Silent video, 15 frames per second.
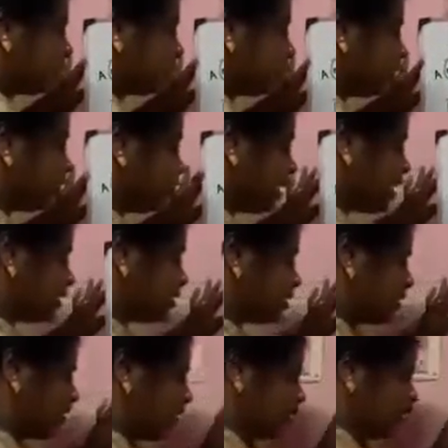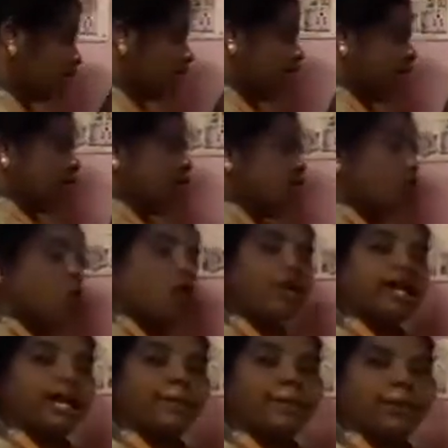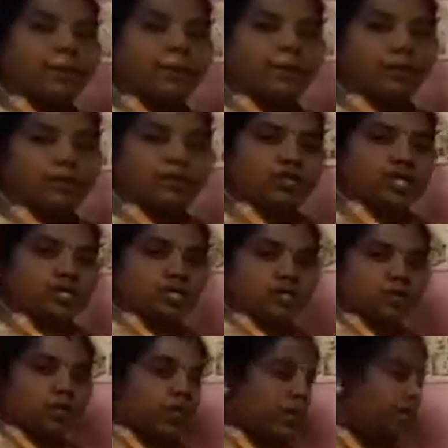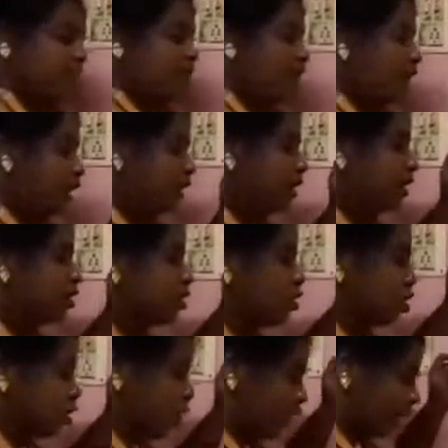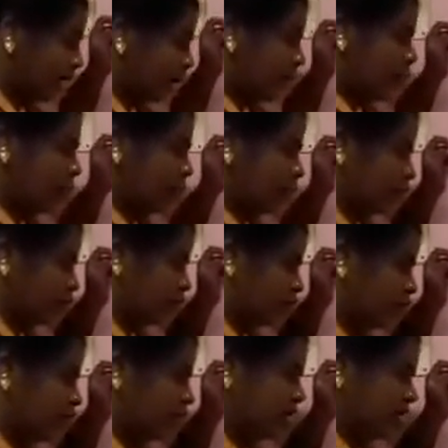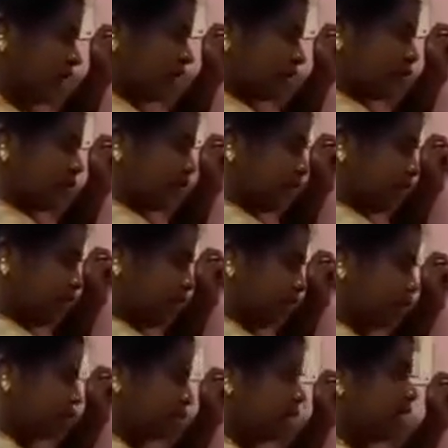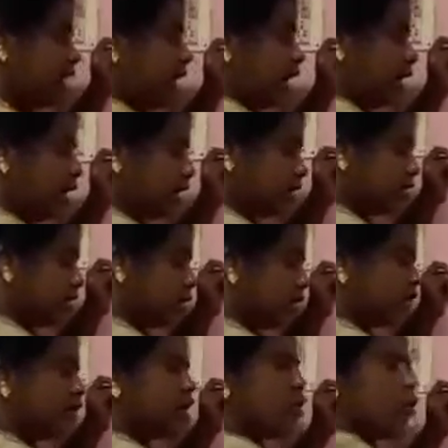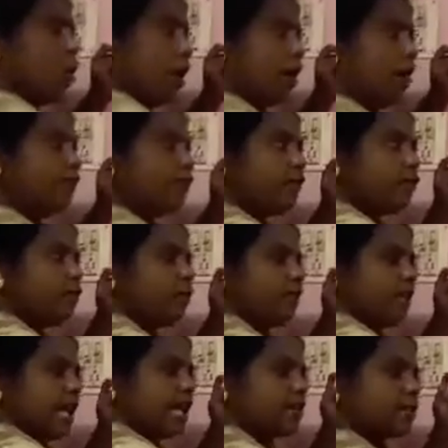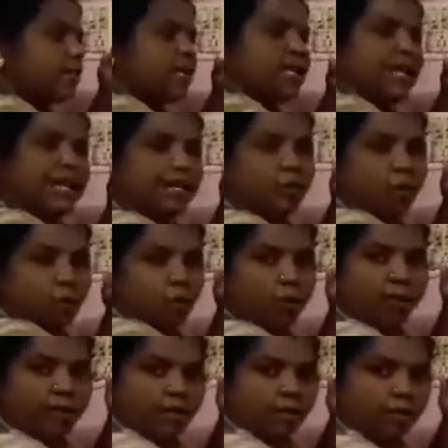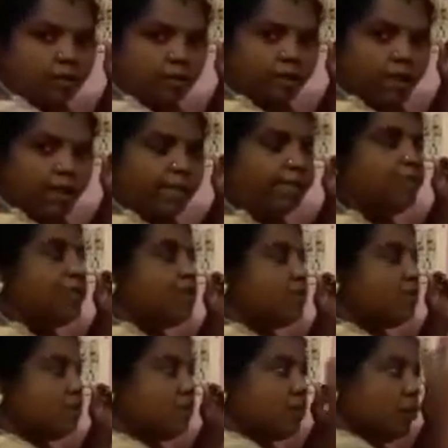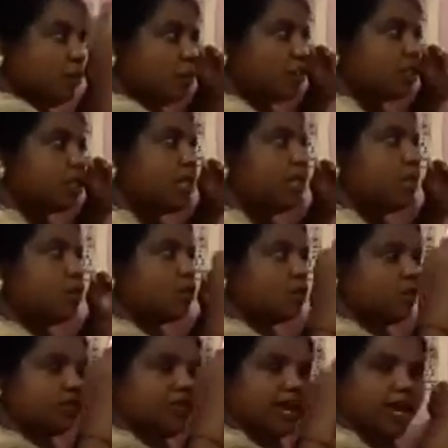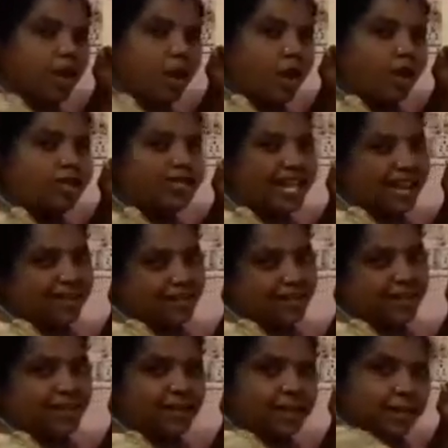one, let's see the rocket propulsions. Okay, in this rocket propulsions, it has been dealt with the conservation of one of two. It has been linked over here. Okay, most of the laws have been